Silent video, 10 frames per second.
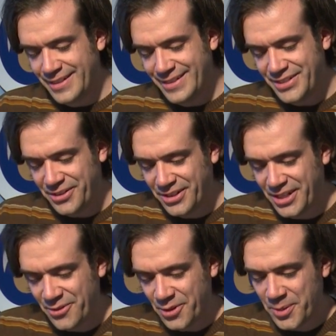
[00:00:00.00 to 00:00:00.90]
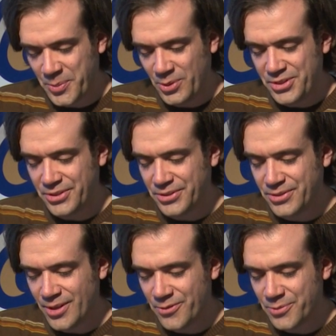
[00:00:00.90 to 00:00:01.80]
share kind of a personal
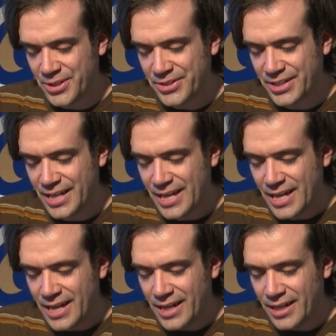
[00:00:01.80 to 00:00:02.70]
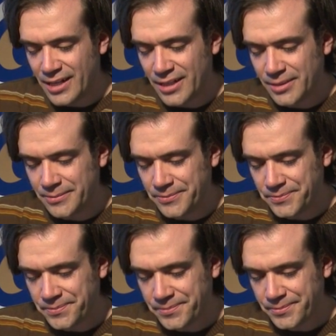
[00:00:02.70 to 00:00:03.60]
story from this. Um,
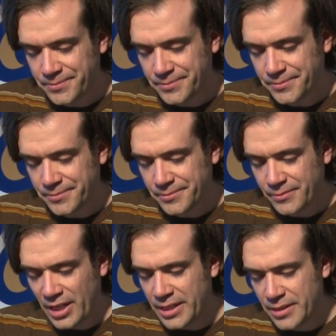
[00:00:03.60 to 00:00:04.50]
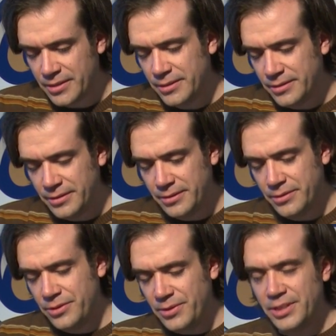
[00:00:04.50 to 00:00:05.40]
I, you know,
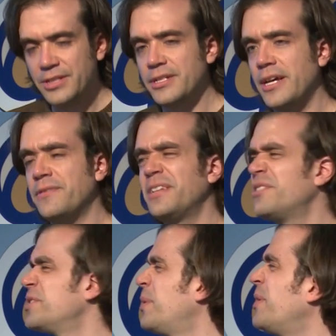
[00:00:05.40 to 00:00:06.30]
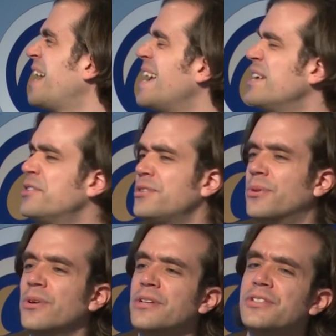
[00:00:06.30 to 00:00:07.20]
doing these, I think there's about 80
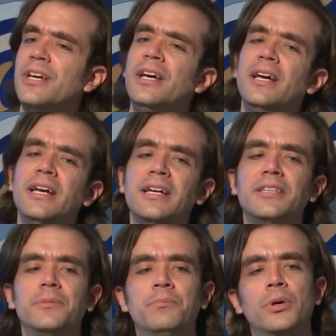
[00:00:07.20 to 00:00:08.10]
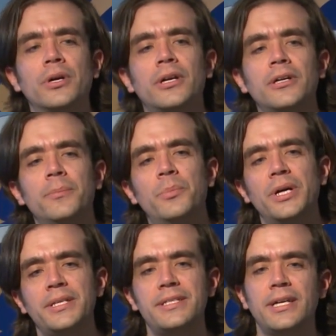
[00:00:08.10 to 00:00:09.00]
stories in the book,
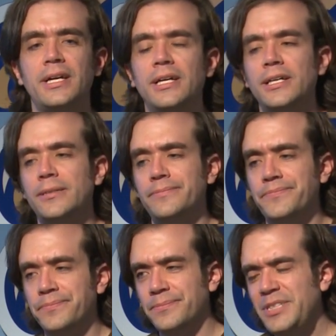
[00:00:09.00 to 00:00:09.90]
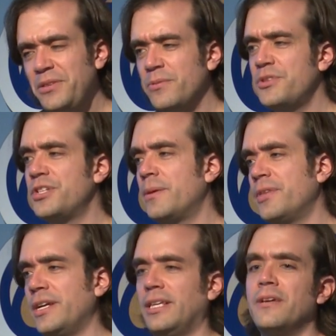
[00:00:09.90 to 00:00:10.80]
but um, yeah, there was some
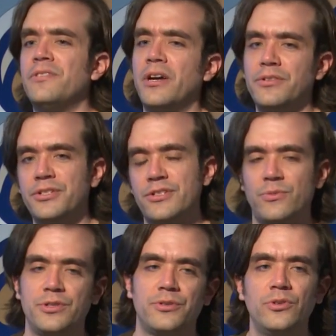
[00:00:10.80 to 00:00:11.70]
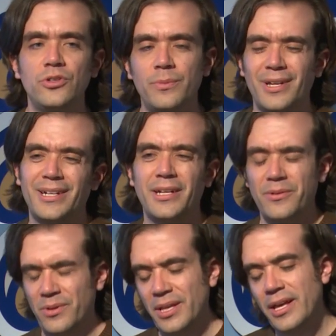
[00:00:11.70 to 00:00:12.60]
that I left out just because there wasn't room or I didn't
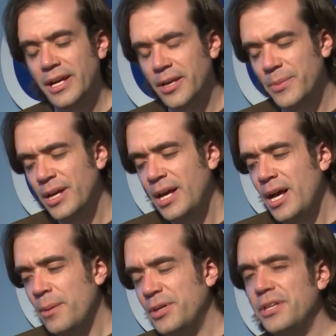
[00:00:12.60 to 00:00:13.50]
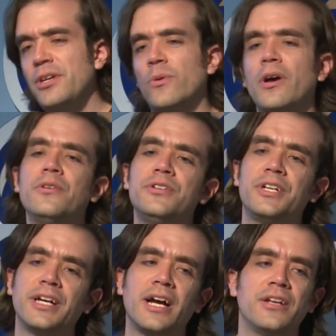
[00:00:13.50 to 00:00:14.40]
really like them. But then there were others
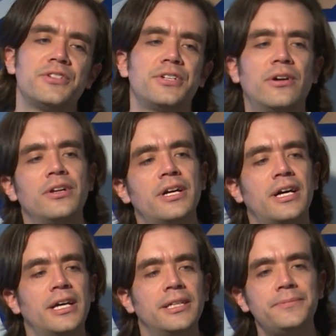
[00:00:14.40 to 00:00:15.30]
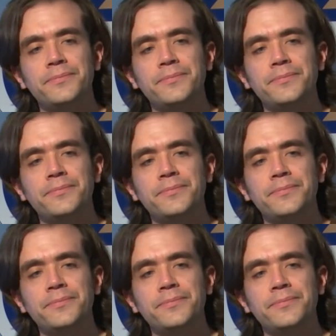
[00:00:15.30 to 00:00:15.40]
that I kind of started on